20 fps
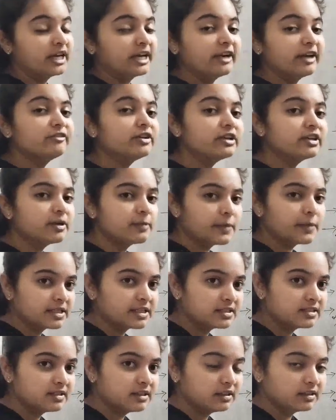If it
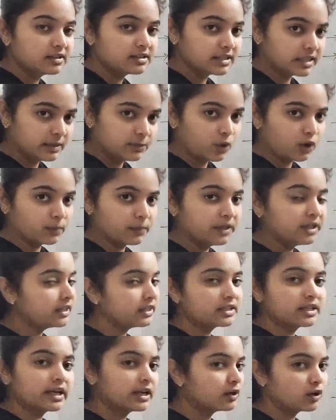remains in the same orbit,
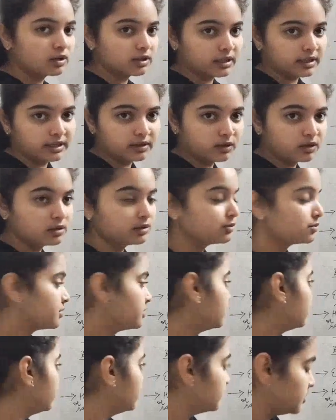it cannot gain or lose
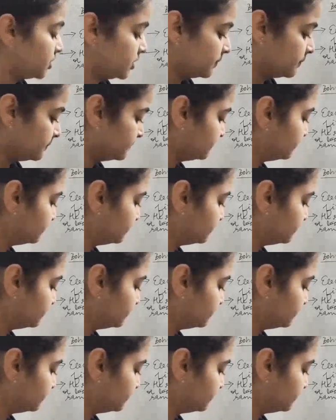the energy.